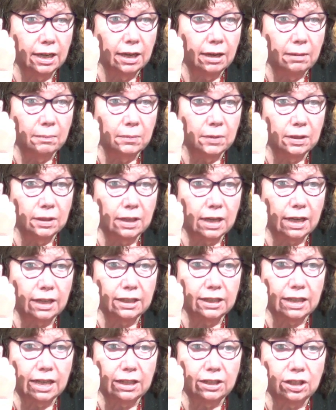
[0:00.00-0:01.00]
But
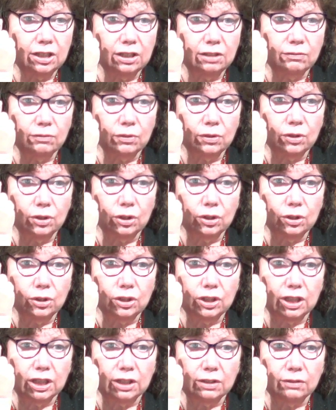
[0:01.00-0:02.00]
it's not just for
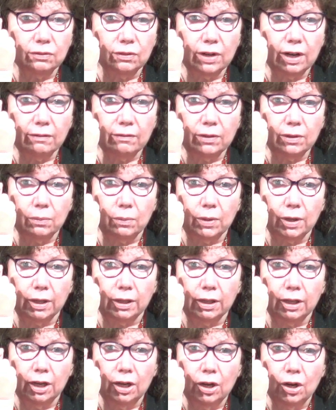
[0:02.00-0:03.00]
clergy, it's for everyone.
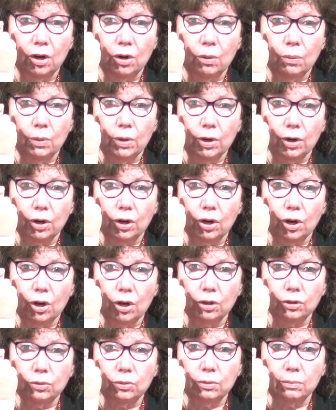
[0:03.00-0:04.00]
We are
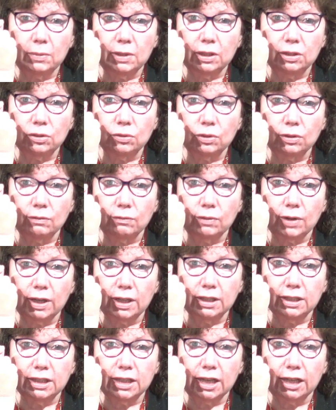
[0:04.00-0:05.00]
called to a ministry of
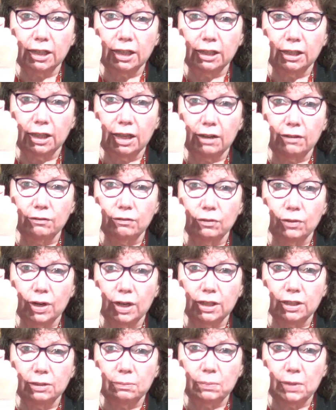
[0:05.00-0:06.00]
reconciling love,
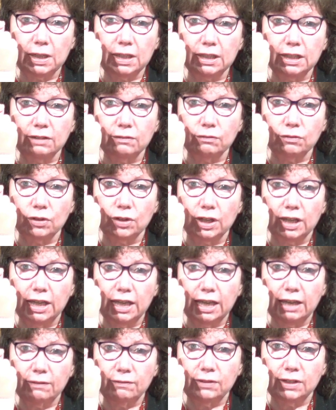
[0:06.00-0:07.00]
grace, peace, and
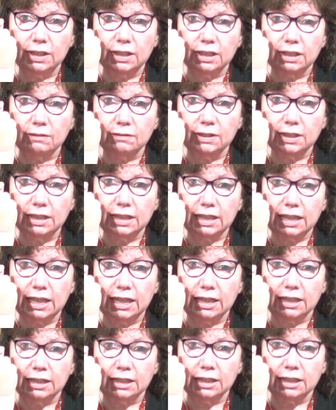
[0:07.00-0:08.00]
forgiveness of
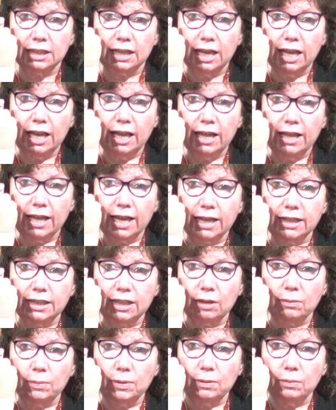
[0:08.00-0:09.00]
sins. That's how
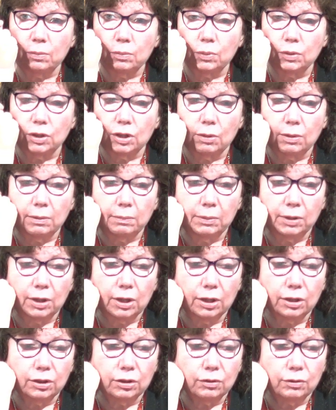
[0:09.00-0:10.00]
people will know we
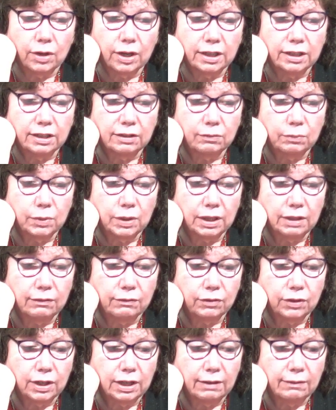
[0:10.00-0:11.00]
belong to Christ if we can
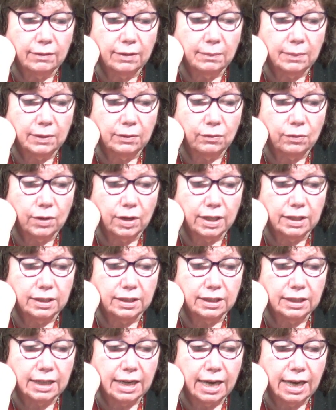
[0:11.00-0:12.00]
forgive them in Christ's
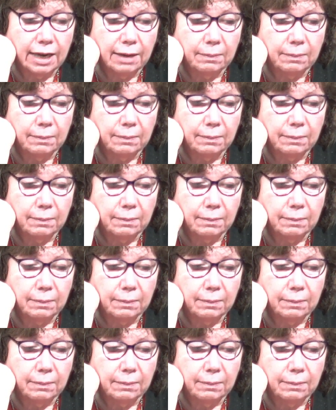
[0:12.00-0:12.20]
name.